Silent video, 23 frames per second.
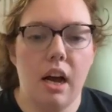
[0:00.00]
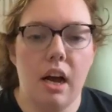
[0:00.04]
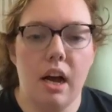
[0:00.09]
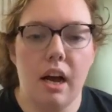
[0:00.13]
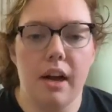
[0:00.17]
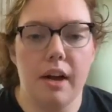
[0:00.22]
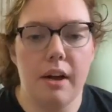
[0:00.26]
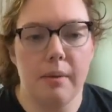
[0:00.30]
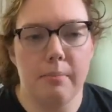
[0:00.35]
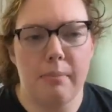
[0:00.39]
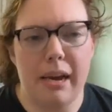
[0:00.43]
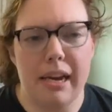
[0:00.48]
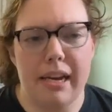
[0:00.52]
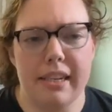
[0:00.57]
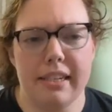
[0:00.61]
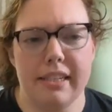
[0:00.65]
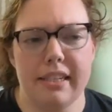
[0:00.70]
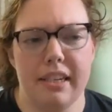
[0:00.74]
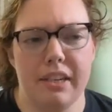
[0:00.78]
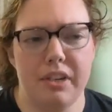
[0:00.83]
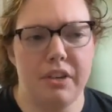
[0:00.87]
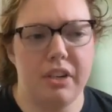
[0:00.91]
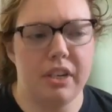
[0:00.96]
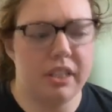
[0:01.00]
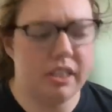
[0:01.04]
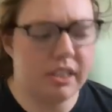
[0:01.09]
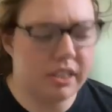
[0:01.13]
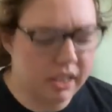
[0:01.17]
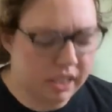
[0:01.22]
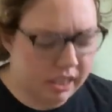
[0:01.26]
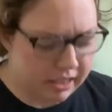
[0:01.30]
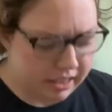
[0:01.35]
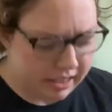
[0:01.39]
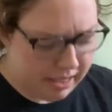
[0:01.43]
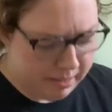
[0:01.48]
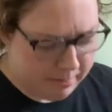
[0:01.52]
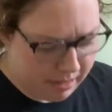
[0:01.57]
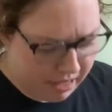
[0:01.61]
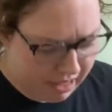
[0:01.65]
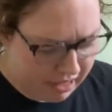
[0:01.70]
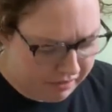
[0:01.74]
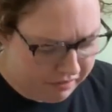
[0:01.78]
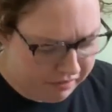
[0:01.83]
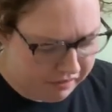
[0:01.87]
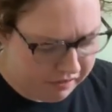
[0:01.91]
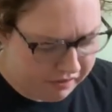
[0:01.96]
Um, I can tell you guys that it's
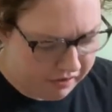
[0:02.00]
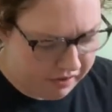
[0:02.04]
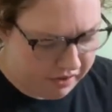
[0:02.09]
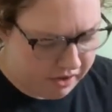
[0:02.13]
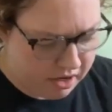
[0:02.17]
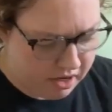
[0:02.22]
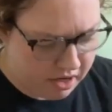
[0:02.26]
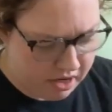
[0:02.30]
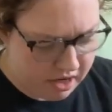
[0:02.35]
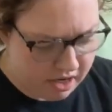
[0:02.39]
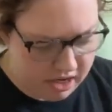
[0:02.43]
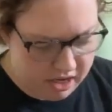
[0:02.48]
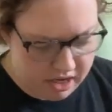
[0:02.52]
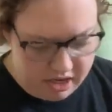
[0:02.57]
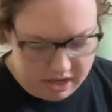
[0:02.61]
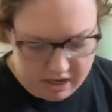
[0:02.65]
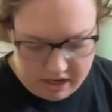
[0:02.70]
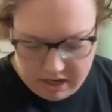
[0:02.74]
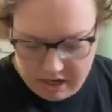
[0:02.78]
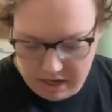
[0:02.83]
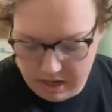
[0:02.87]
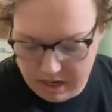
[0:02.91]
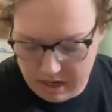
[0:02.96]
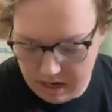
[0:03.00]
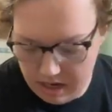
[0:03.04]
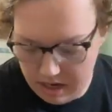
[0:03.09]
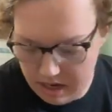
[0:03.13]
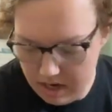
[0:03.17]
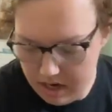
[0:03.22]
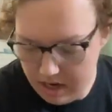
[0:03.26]
MF uh,